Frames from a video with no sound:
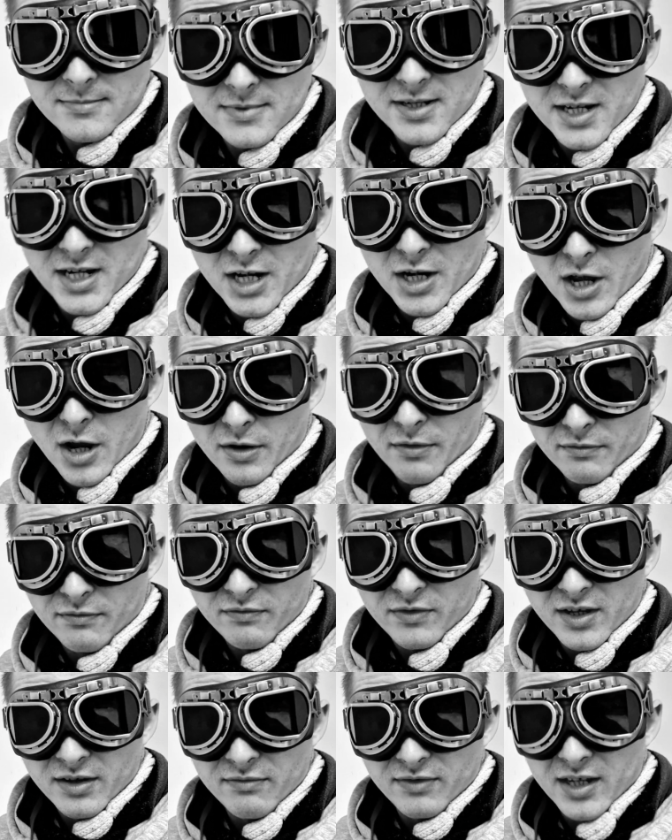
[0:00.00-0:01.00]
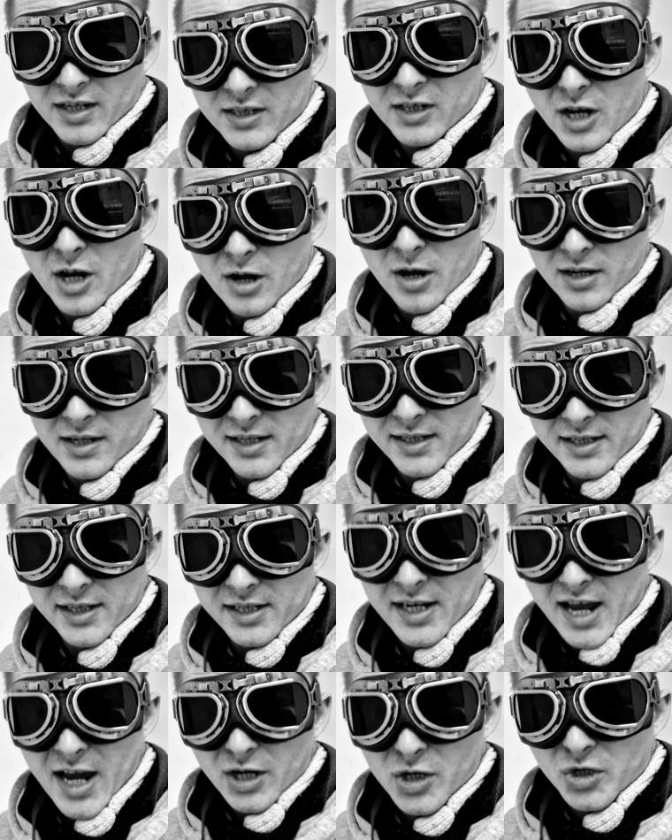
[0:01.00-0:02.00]
you know, this early
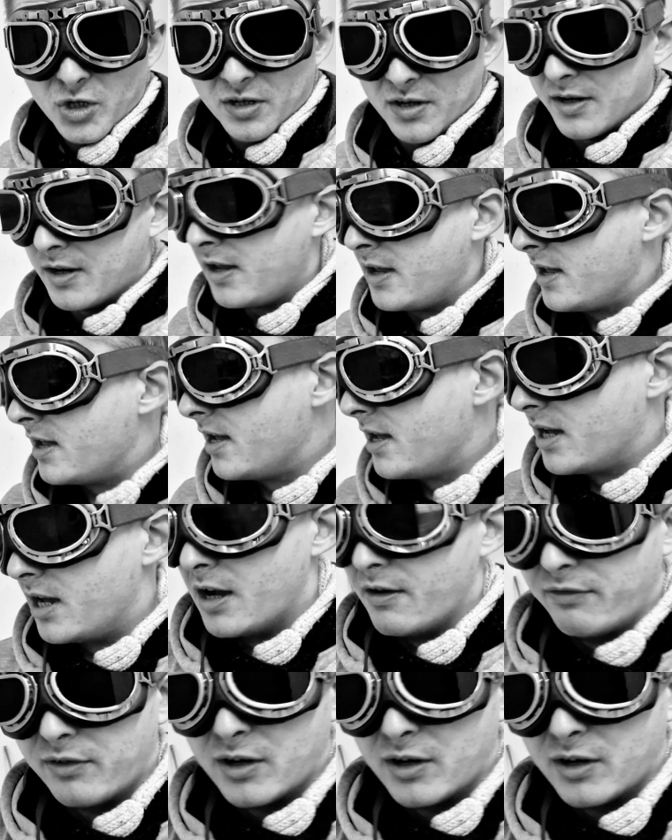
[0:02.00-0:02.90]
detection of